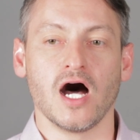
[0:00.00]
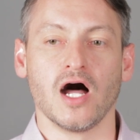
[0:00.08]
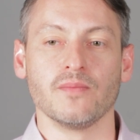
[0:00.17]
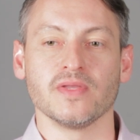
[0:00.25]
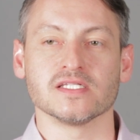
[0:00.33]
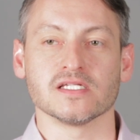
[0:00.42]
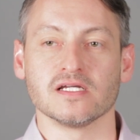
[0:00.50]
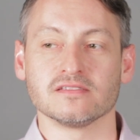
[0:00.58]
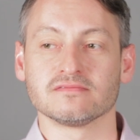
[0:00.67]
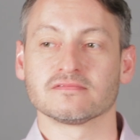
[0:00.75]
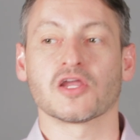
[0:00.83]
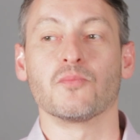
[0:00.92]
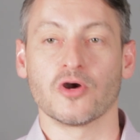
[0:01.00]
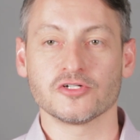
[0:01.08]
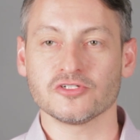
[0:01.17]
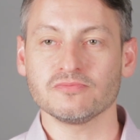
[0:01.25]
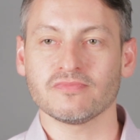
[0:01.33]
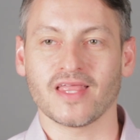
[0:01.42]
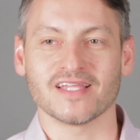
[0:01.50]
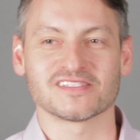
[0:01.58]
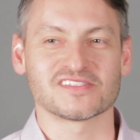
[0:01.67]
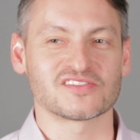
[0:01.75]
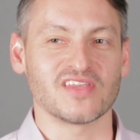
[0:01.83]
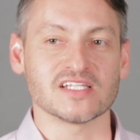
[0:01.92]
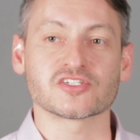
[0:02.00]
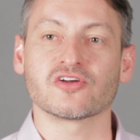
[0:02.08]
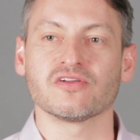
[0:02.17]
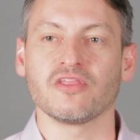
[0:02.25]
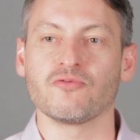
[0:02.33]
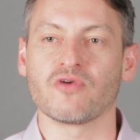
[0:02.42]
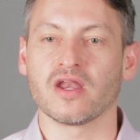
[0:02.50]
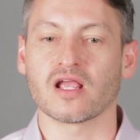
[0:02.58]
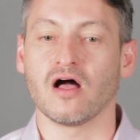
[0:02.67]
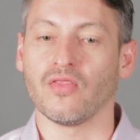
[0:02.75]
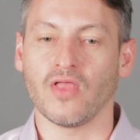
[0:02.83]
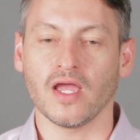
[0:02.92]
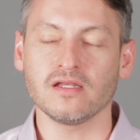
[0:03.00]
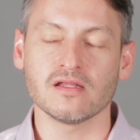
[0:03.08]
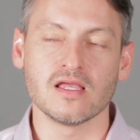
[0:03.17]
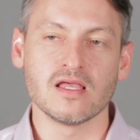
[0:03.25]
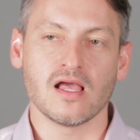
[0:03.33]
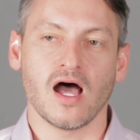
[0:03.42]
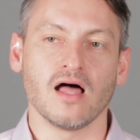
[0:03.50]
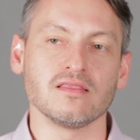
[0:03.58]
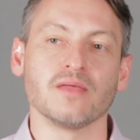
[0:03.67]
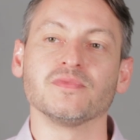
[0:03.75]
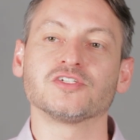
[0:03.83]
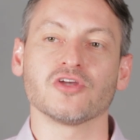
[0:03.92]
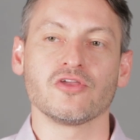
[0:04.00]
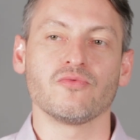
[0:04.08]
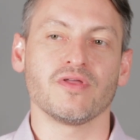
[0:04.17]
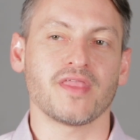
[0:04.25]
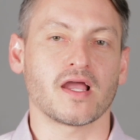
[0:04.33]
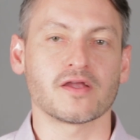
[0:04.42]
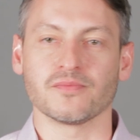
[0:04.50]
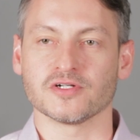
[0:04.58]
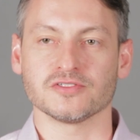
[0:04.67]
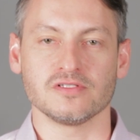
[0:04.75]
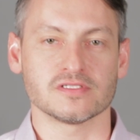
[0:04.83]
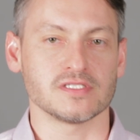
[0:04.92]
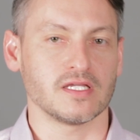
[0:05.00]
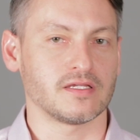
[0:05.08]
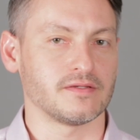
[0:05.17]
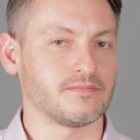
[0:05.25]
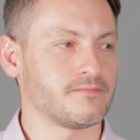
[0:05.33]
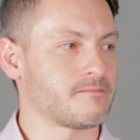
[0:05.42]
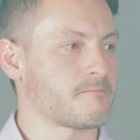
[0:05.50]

is a commercial that's currently running online. Let me show you what that commercial looks like.